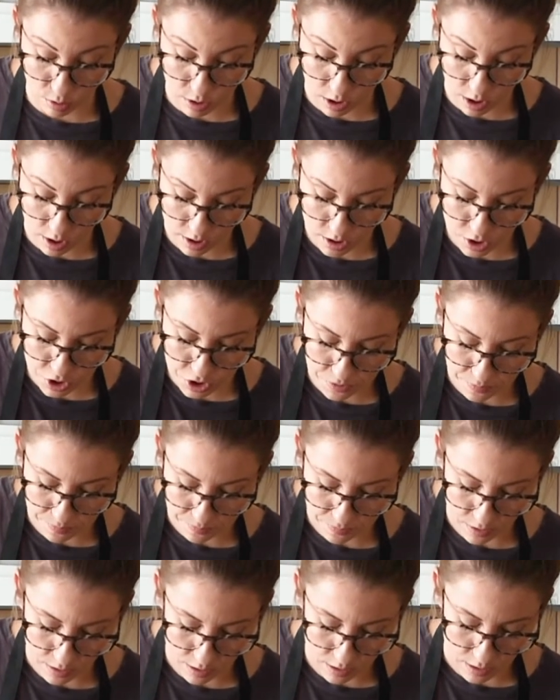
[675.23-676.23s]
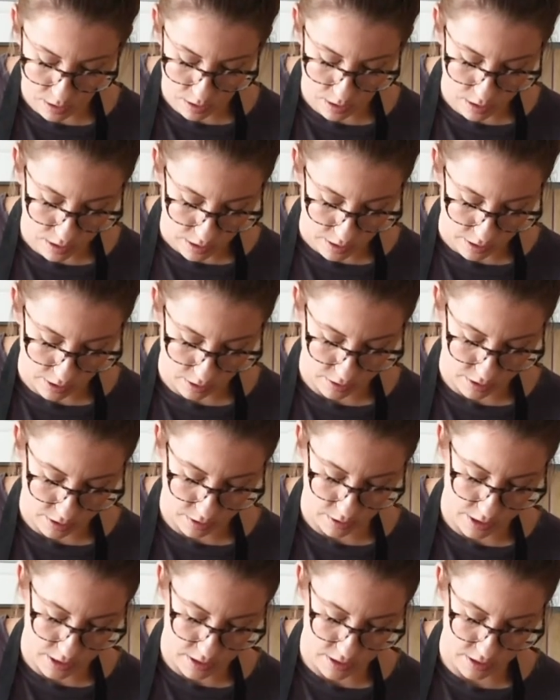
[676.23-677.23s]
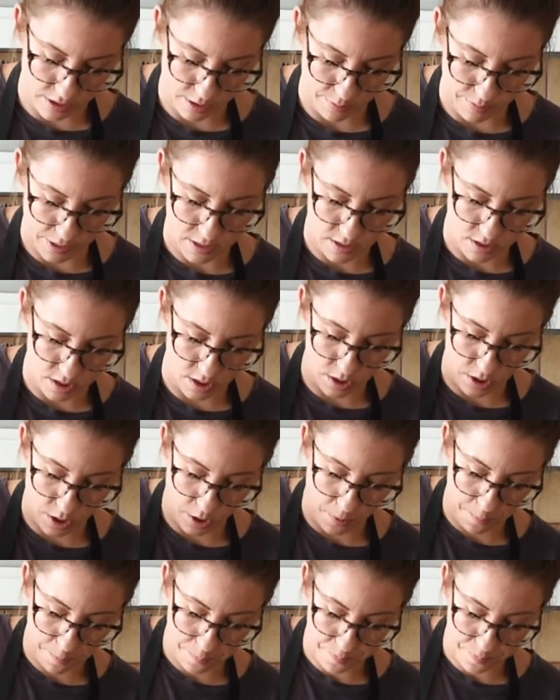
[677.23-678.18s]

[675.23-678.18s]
large. They're a little easier to mix into the dough.